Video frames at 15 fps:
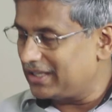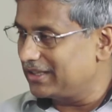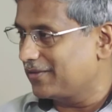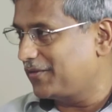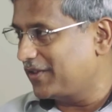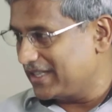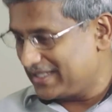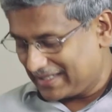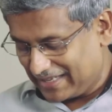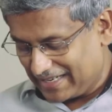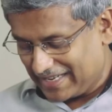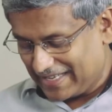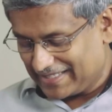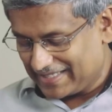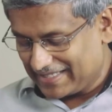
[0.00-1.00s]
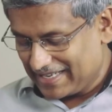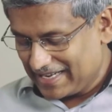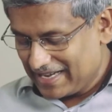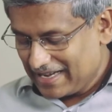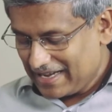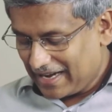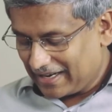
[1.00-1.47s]
in the first release
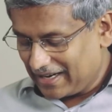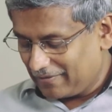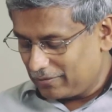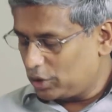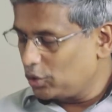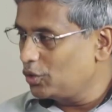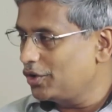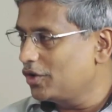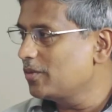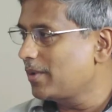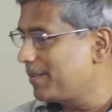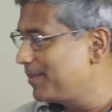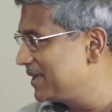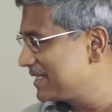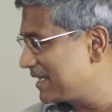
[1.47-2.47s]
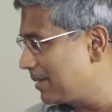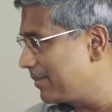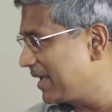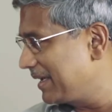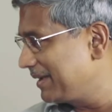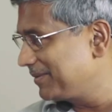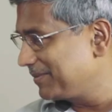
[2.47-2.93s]
and have 2 new members
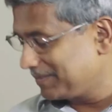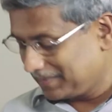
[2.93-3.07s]
coming in.